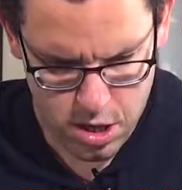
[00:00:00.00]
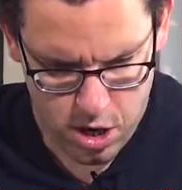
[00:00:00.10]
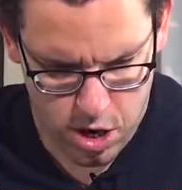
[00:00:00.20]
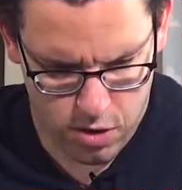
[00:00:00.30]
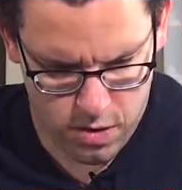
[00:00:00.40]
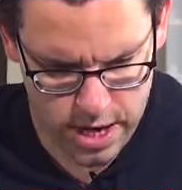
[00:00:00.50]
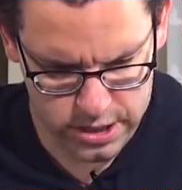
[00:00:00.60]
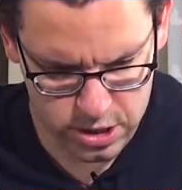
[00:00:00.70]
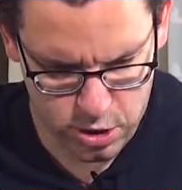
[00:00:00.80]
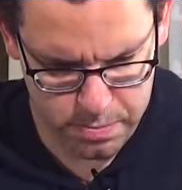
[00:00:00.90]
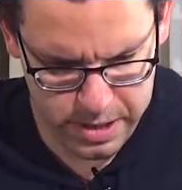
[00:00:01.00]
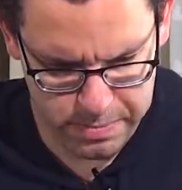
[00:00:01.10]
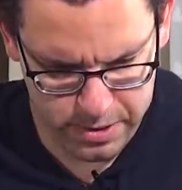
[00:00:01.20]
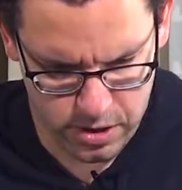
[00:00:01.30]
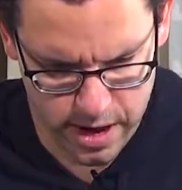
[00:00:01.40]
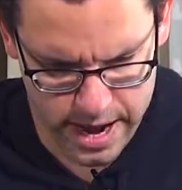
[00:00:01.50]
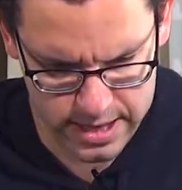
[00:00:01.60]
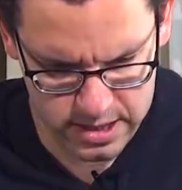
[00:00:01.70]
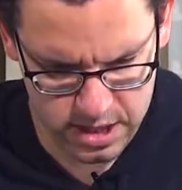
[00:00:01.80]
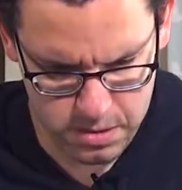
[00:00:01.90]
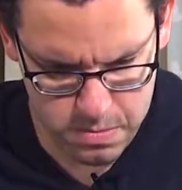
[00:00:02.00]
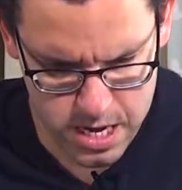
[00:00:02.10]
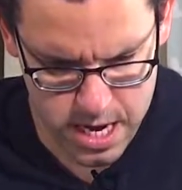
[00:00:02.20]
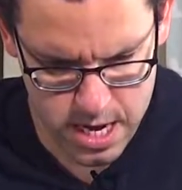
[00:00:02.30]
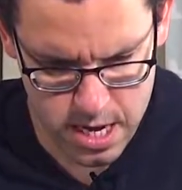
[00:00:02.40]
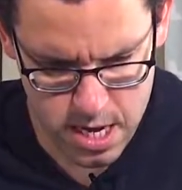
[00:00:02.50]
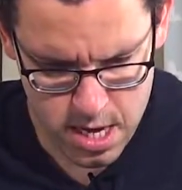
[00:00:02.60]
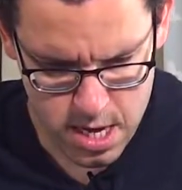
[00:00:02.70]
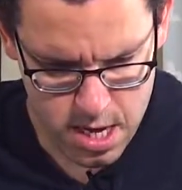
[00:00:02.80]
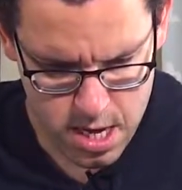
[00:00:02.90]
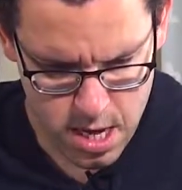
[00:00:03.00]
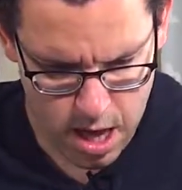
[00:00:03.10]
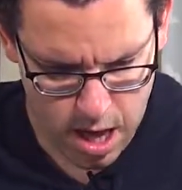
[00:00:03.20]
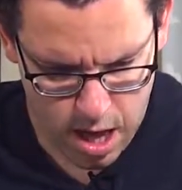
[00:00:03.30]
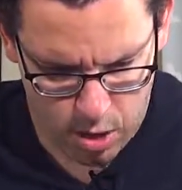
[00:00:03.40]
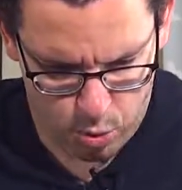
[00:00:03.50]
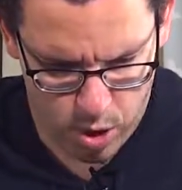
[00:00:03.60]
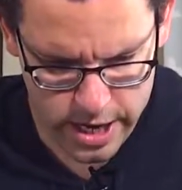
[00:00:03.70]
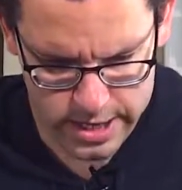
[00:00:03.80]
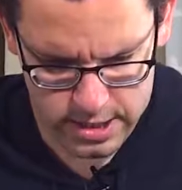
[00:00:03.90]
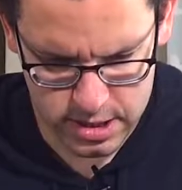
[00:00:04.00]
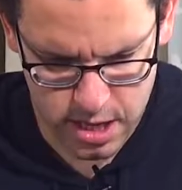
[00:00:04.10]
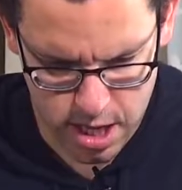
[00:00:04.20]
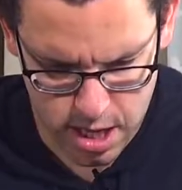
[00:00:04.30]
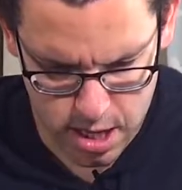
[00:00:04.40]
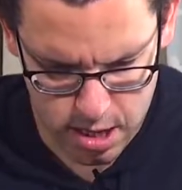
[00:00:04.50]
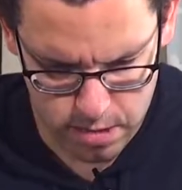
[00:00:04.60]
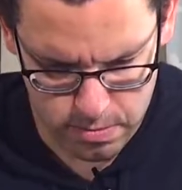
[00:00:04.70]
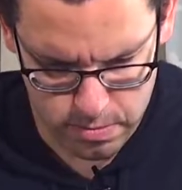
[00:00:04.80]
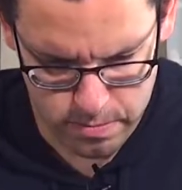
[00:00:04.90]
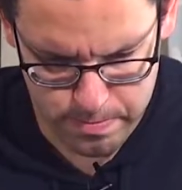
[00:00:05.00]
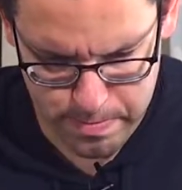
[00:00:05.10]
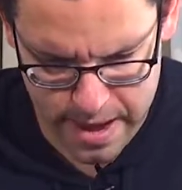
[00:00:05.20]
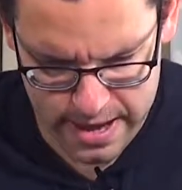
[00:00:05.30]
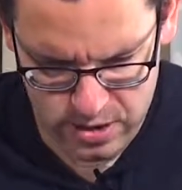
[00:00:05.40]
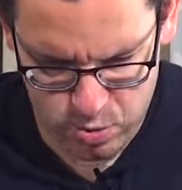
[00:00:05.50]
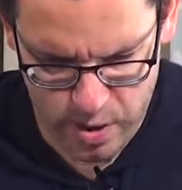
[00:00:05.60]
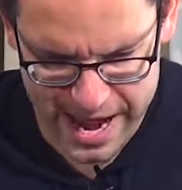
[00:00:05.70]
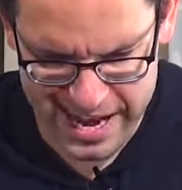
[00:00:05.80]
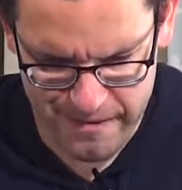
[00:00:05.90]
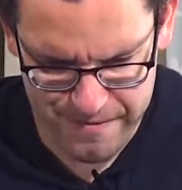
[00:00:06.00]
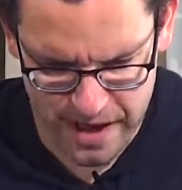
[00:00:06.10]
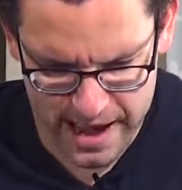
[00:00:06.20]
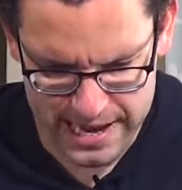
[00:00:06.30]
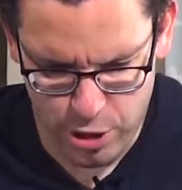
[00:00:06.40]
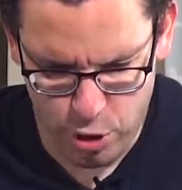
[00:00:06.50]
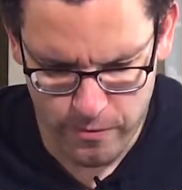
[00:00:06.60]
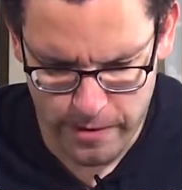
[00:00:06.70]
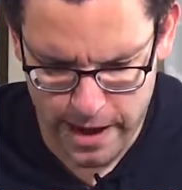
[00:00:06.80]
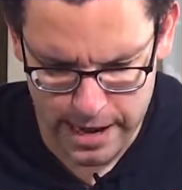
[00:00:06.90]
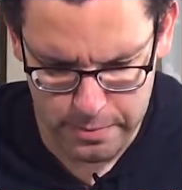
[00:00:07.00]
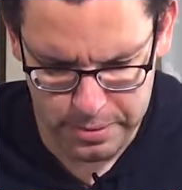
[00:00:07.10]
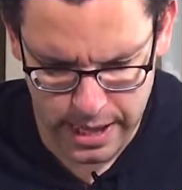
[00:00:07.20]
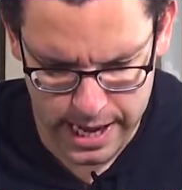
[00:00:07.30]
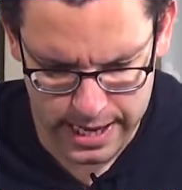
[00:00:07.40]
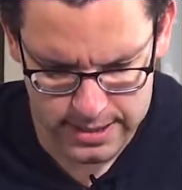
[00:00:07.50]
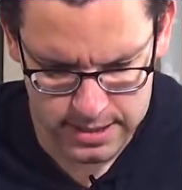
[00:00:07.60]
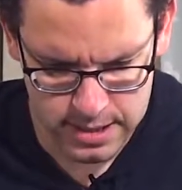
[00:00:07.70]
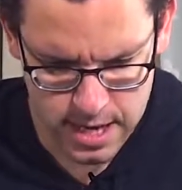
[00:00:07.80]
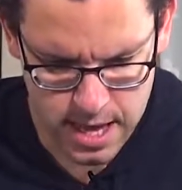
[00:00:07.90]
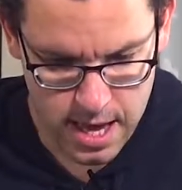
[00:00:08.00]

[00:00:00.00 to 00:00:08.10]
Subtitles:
All right, so people are asking me what is the best way to find overnight plays?